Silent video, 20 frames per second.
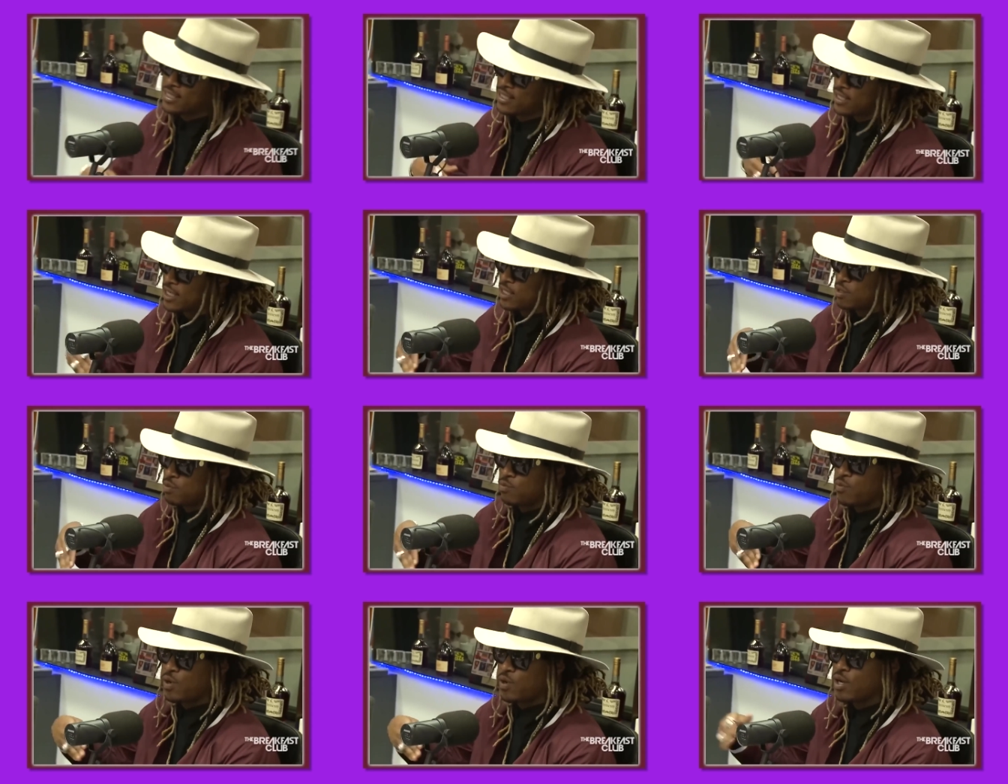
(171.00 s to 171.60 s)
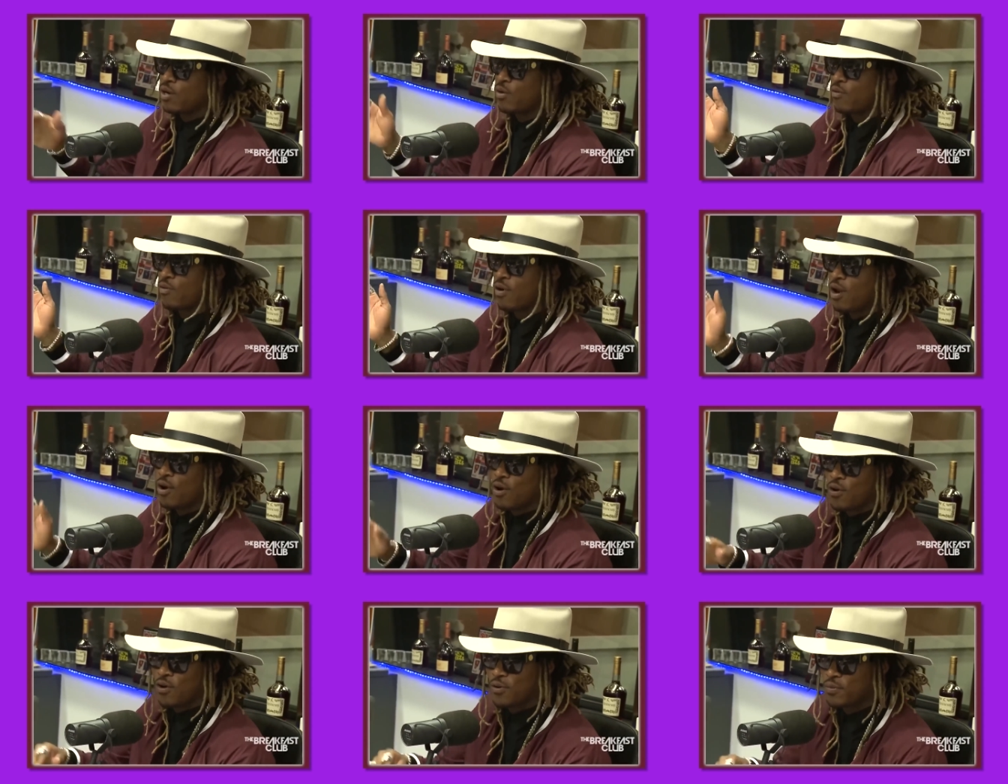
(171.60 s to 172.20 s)
Future was
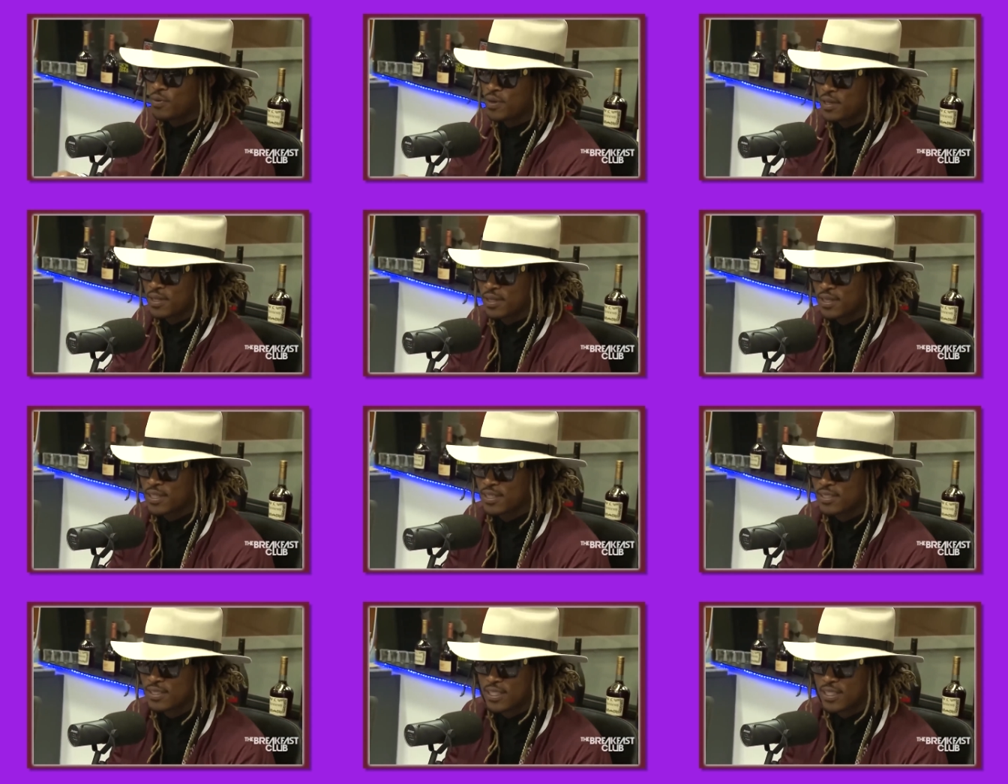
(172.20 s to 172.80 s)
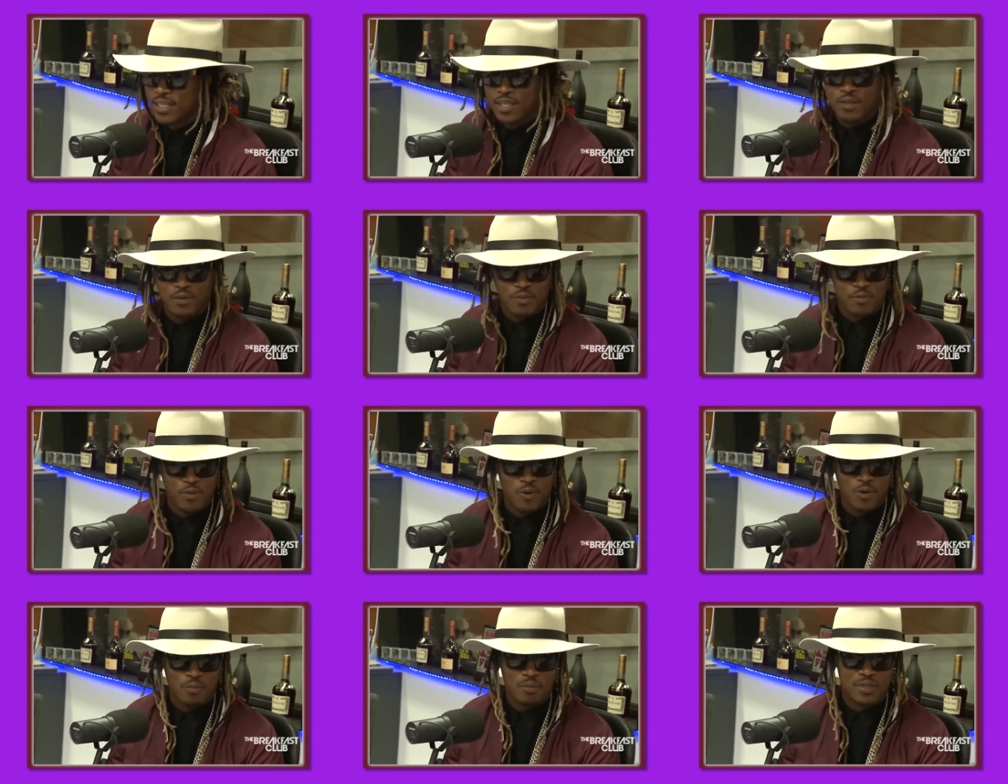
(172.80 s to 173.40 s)
in this interview when he made
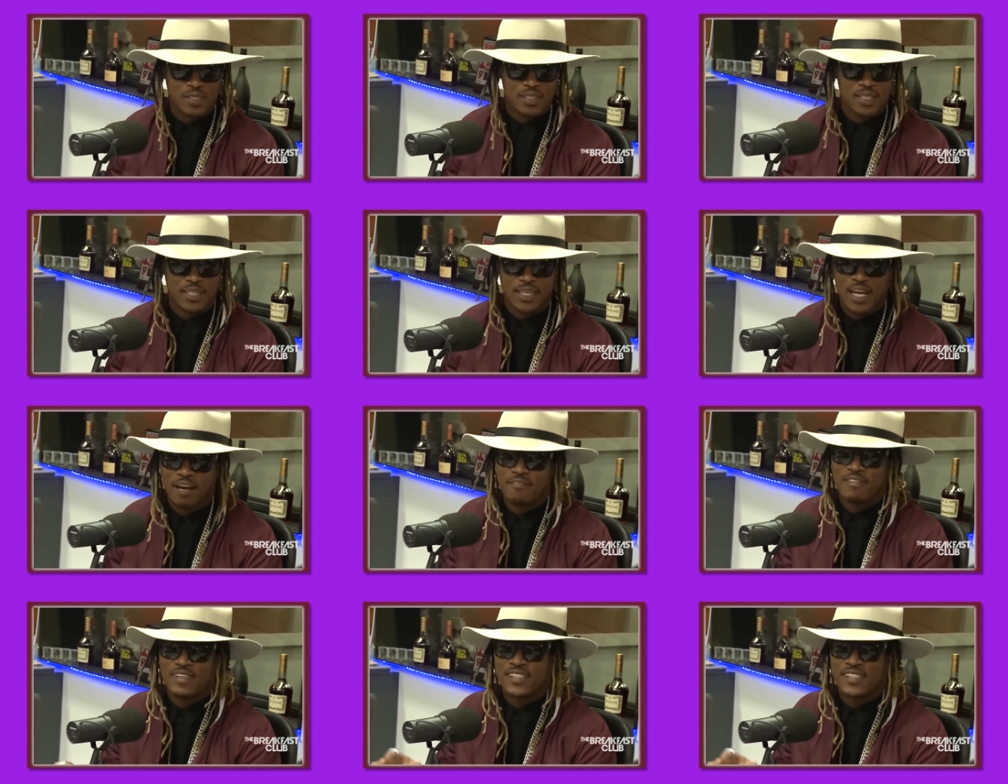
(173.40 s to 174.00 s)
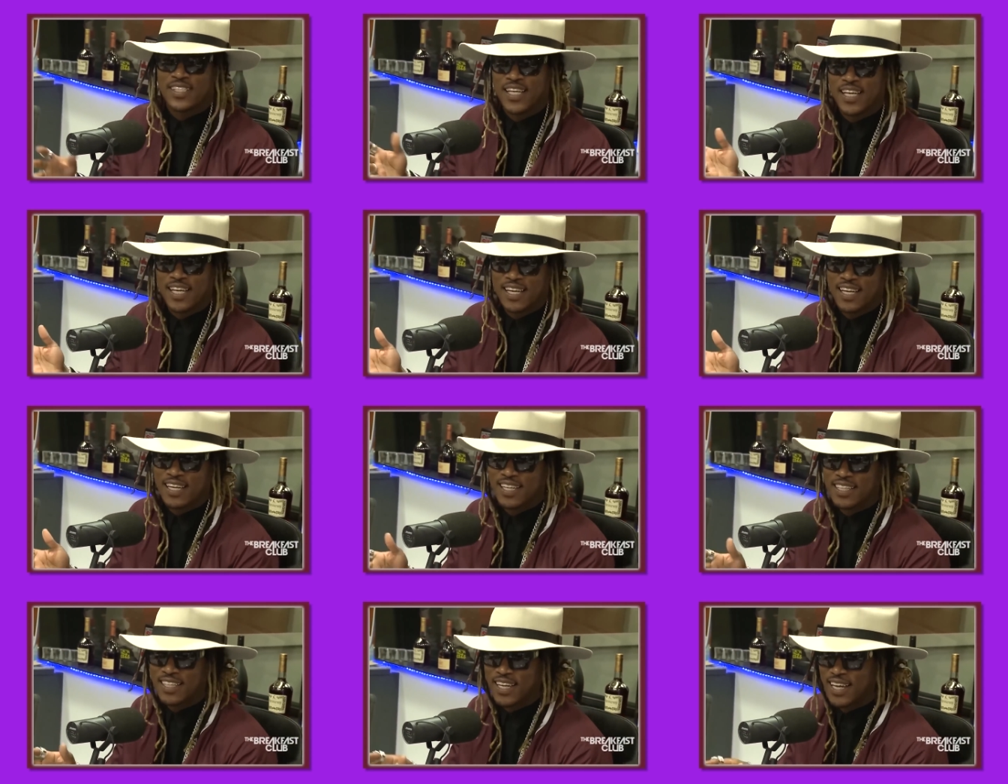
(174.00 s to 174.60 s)
the official announcement
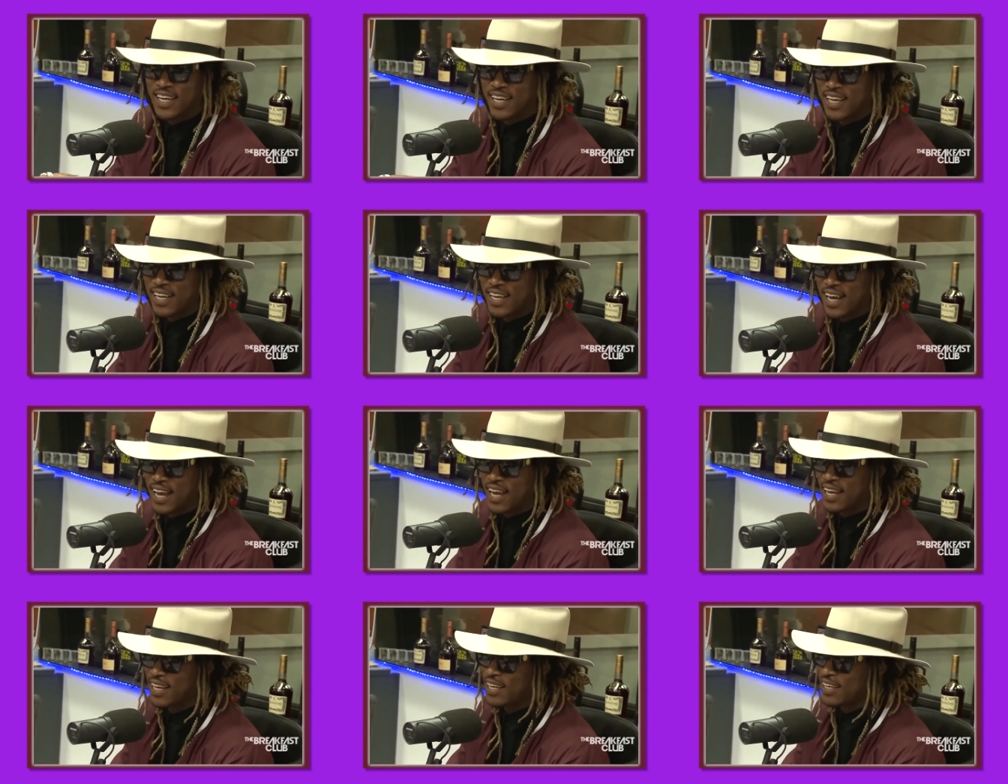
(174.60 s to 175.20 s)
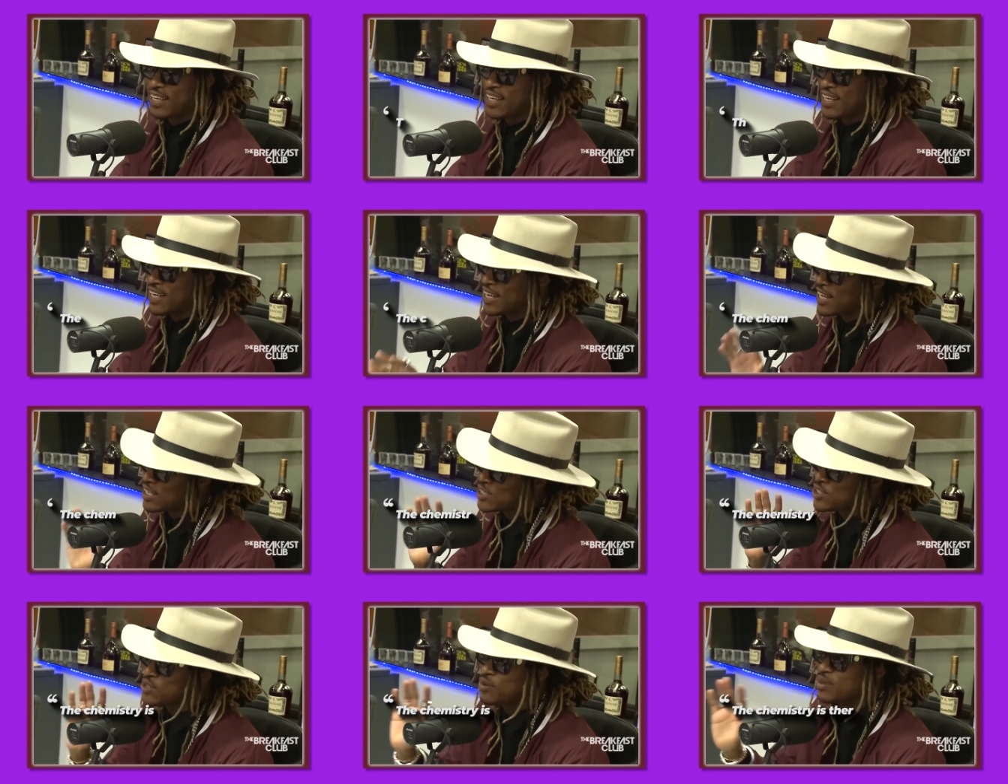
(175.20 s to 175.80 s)
saying, "The chemistry
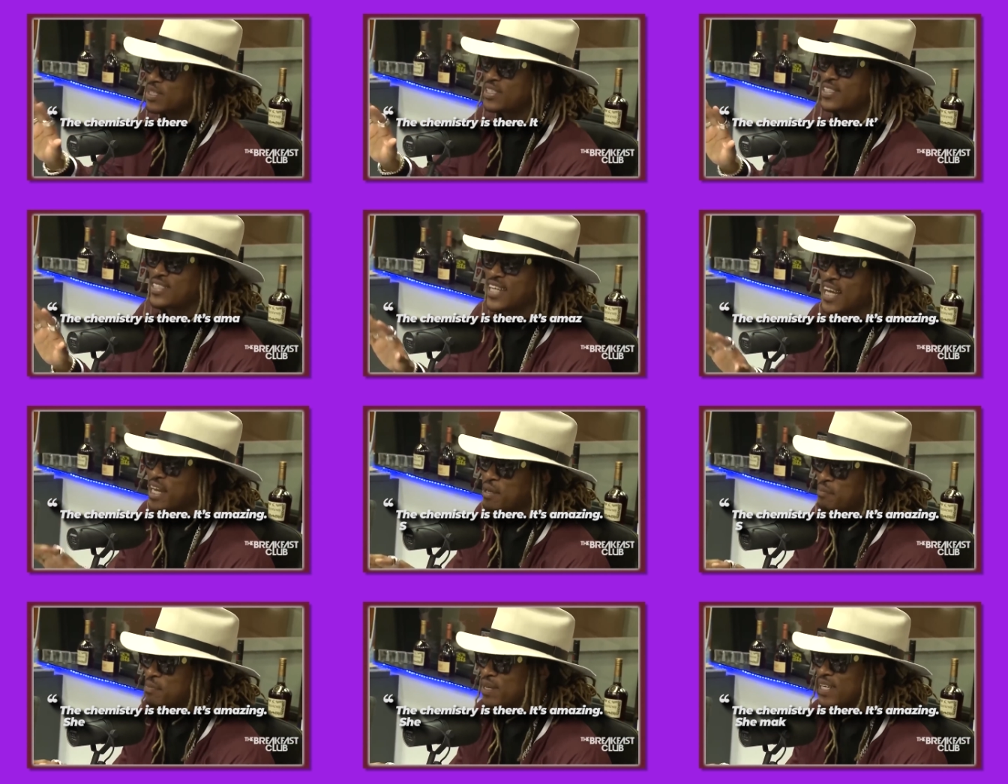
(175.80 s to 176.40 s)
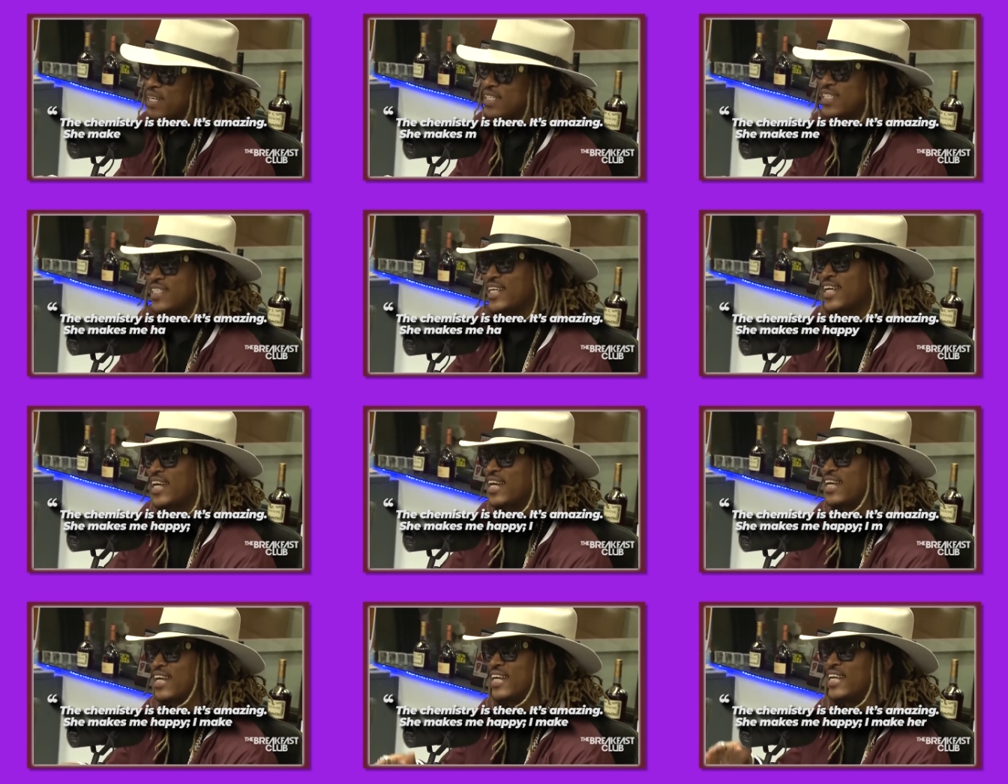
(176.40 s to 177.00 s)
is there. It's
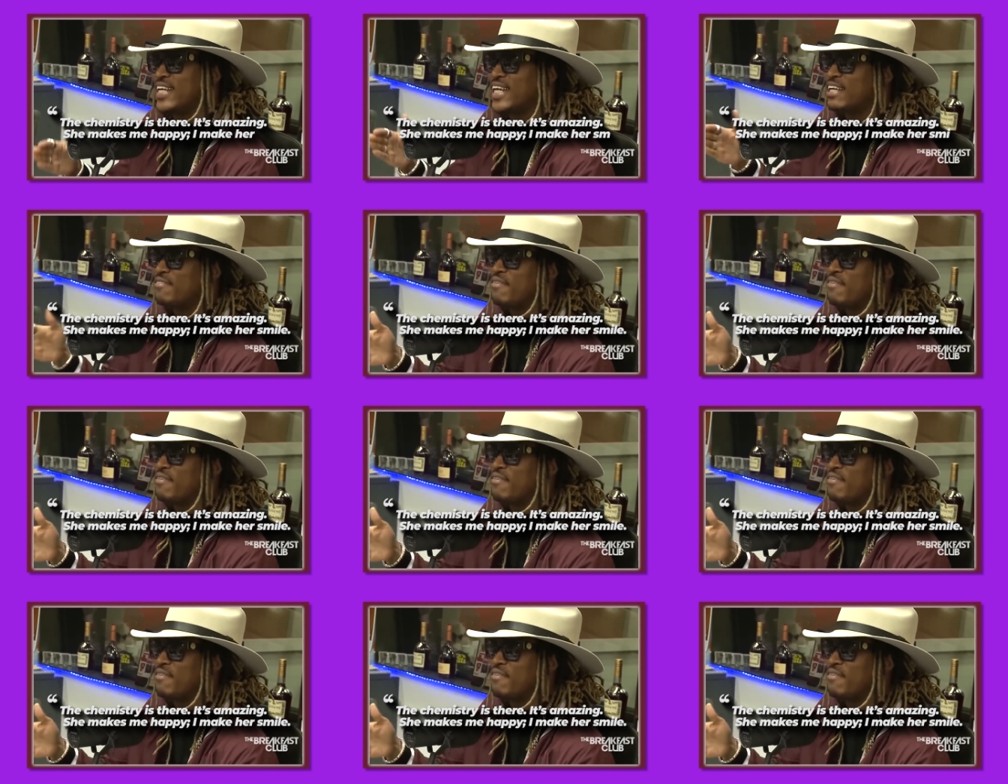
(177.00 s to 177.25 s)
amazing.